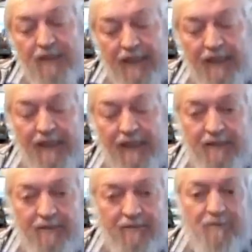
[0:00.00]
luckily,
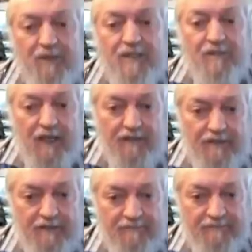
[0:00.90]
we survived.
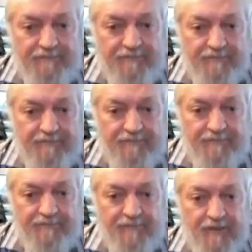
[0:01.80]

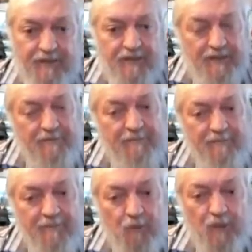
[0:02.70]
So
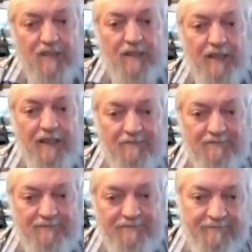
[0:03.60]
we're still here.
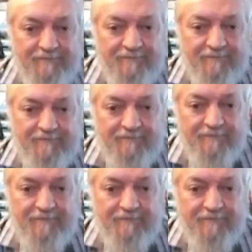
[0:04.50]
Can